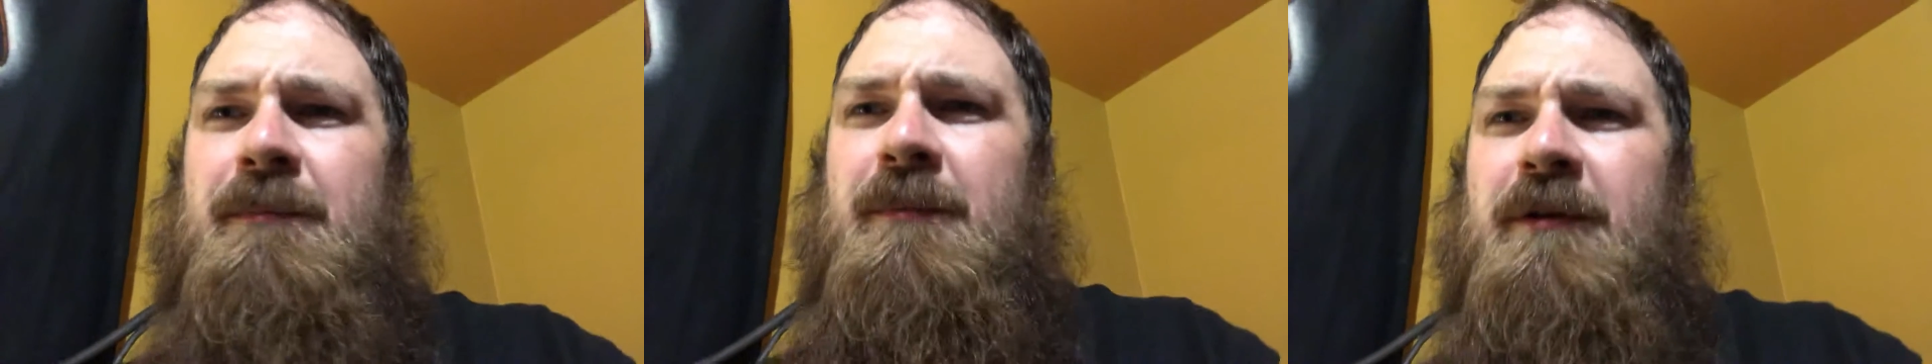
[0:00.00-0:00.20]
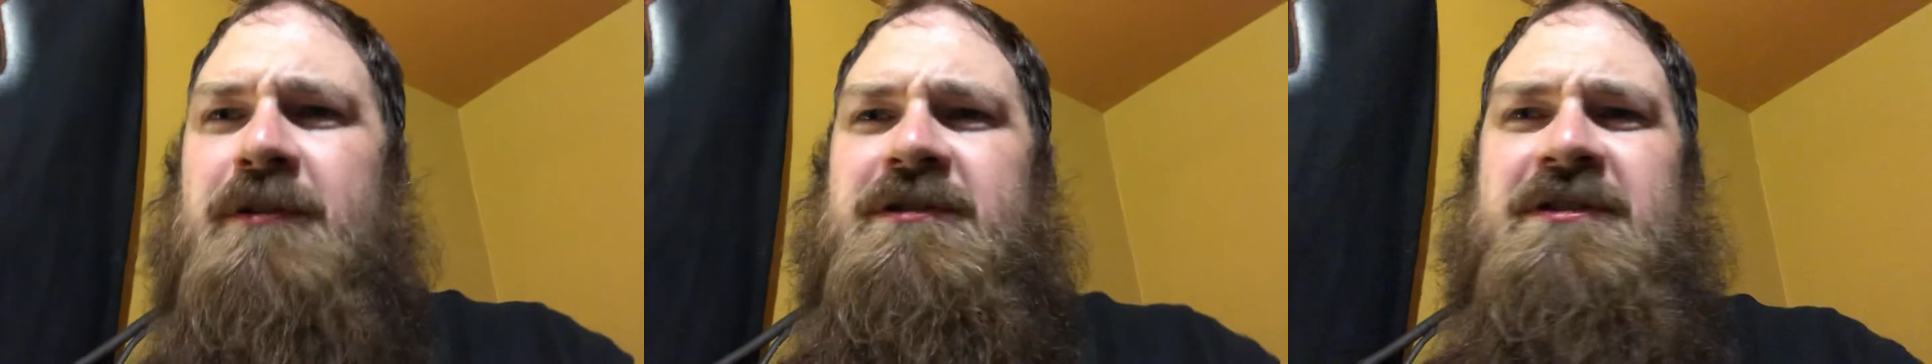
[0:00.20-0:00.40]

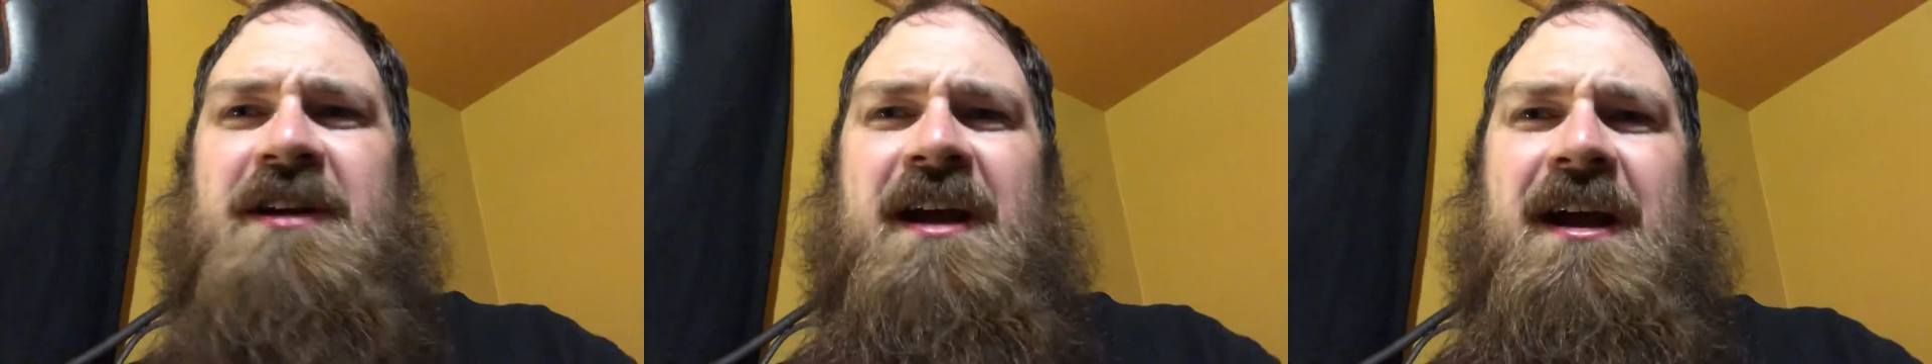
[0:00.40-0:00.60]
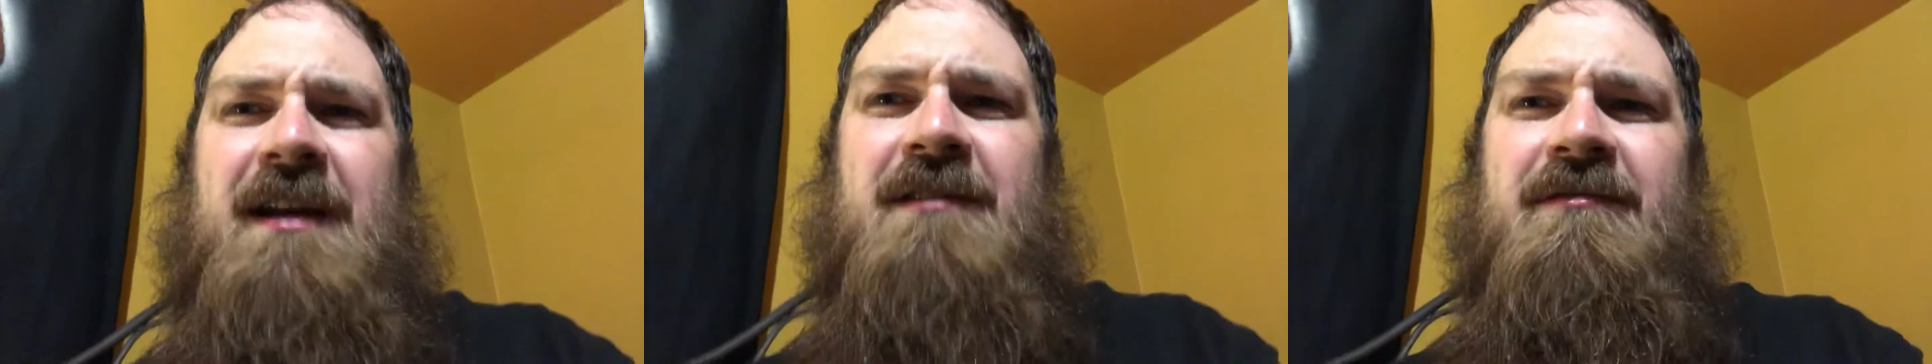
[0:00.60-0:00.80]

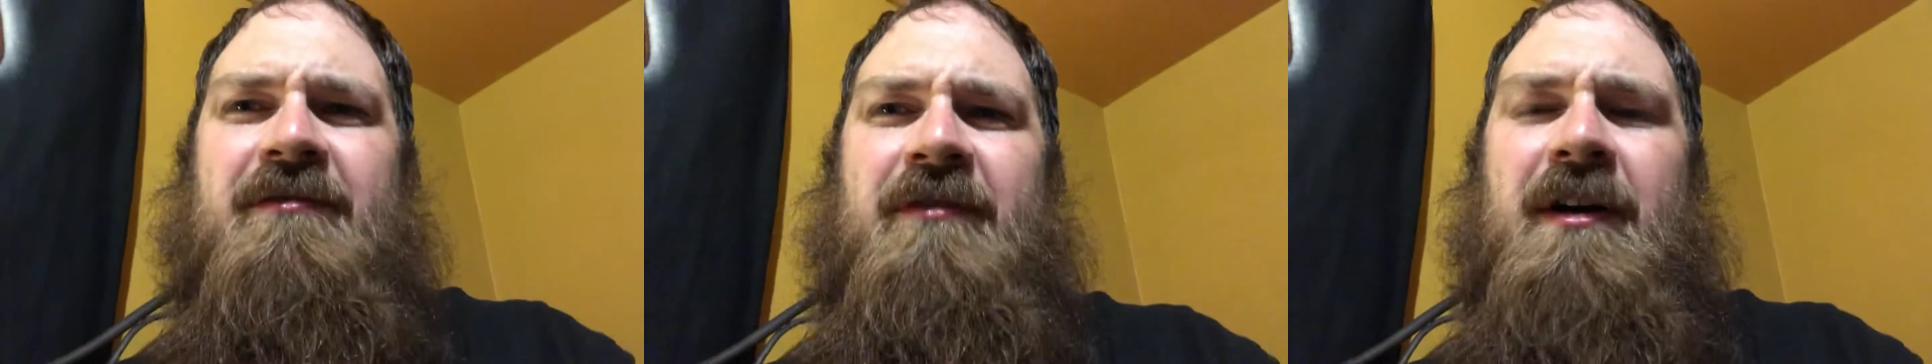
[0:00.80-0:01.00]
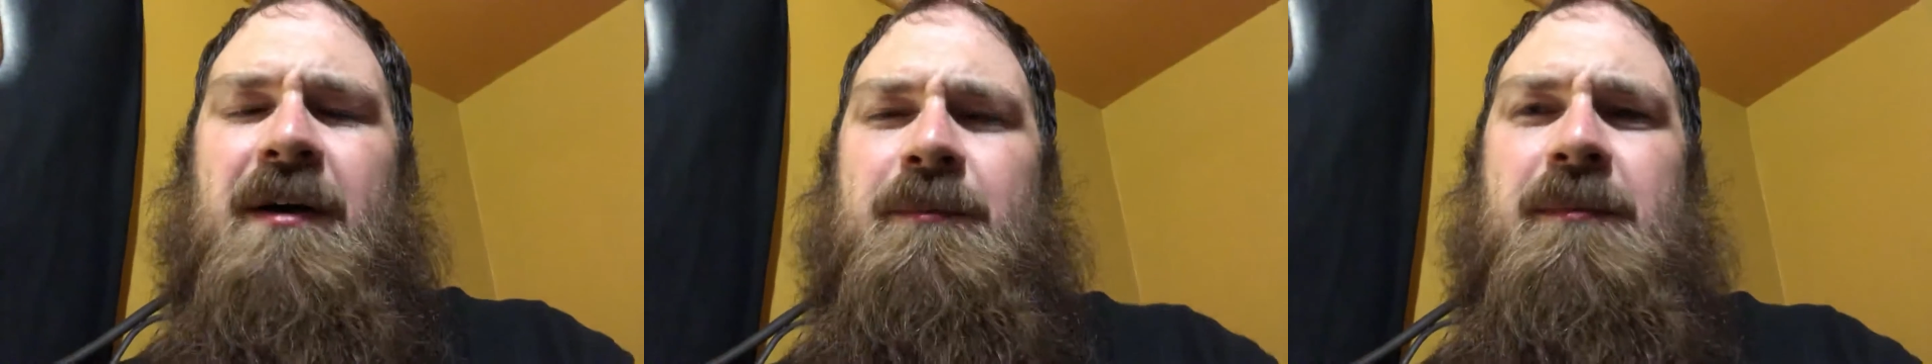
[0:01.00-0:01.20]
milkshakes
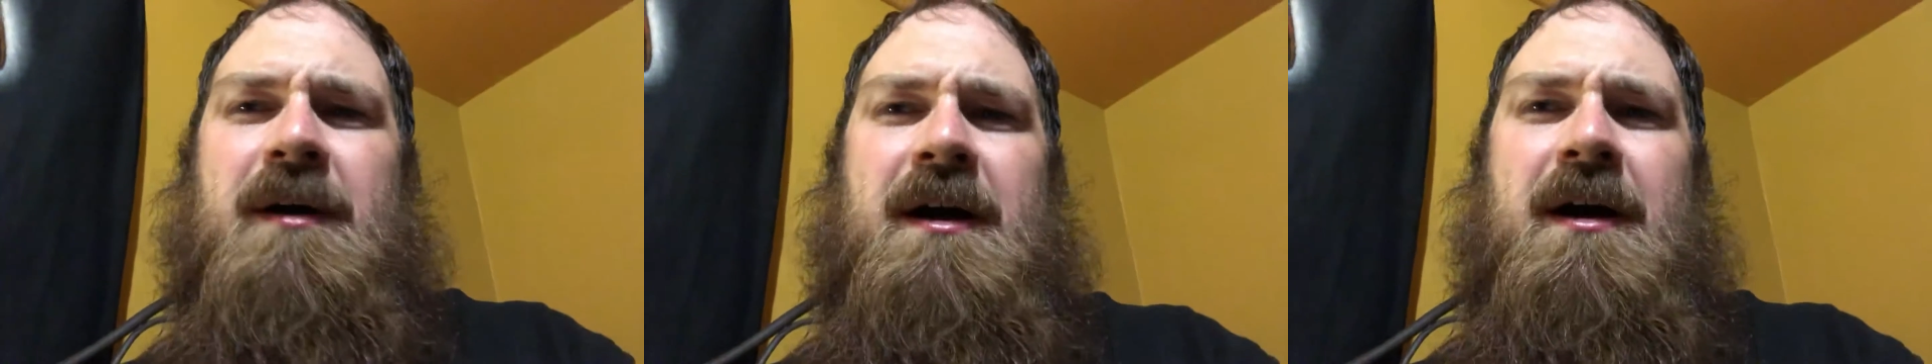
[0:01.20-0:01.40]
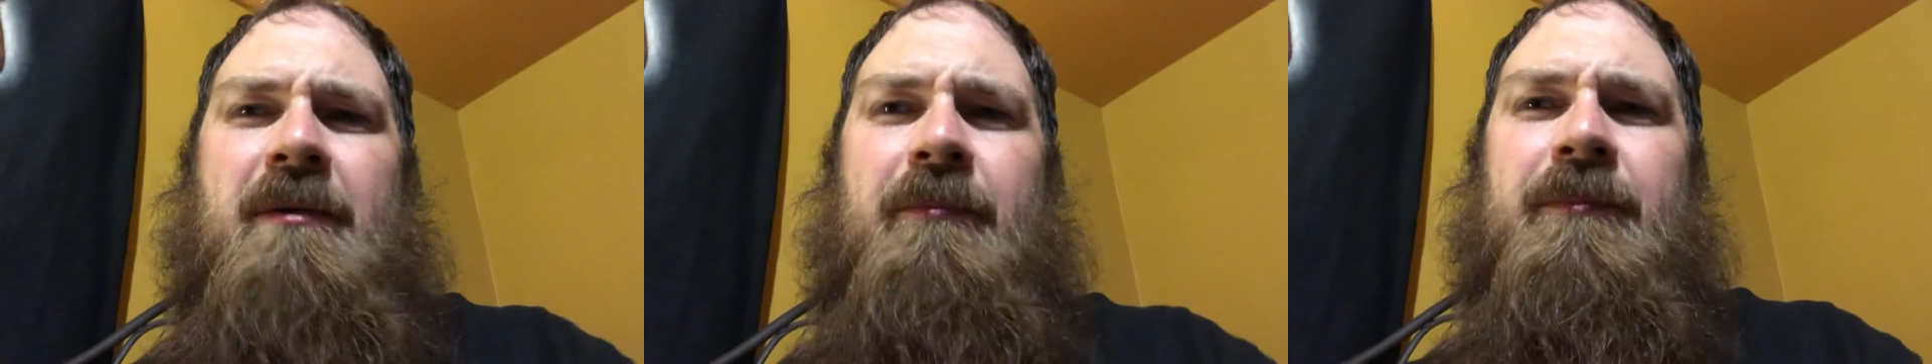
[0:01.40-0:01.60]
from
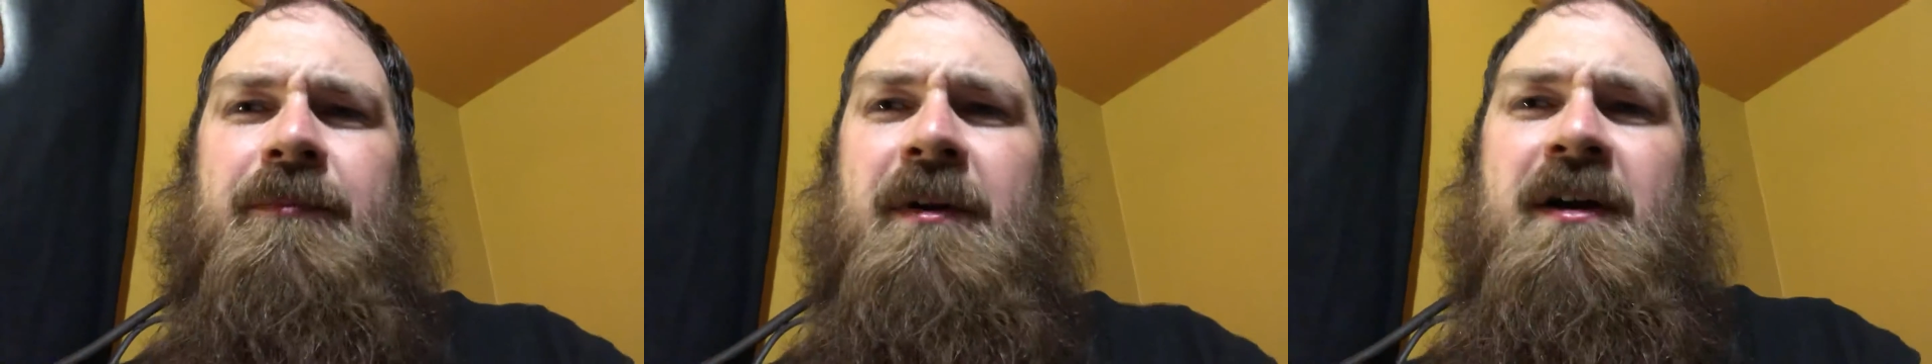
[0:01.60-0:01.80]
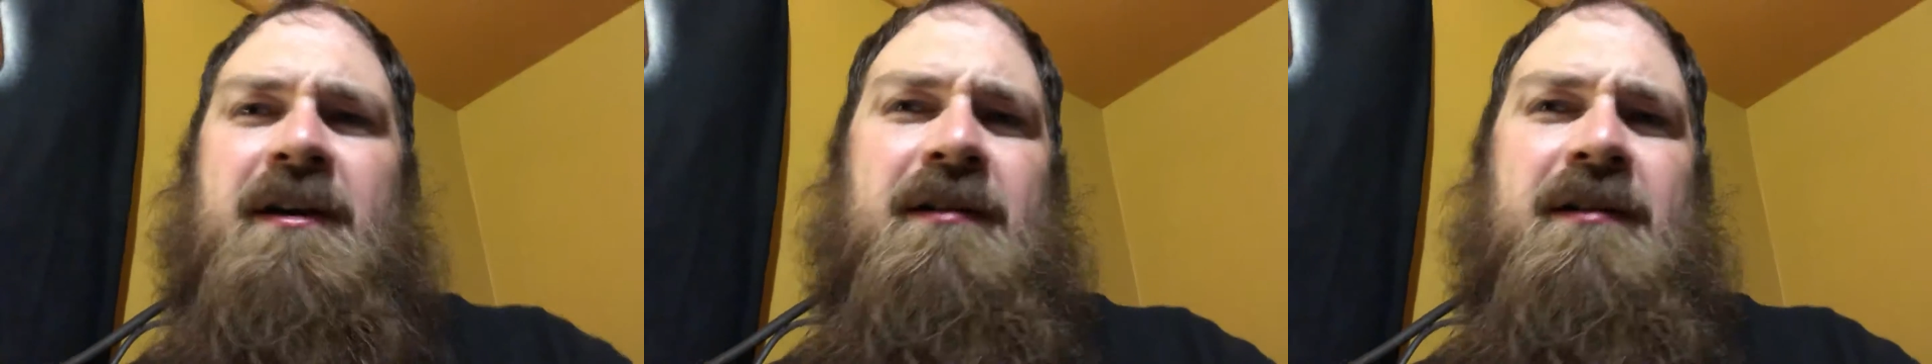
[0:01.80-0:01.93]
um,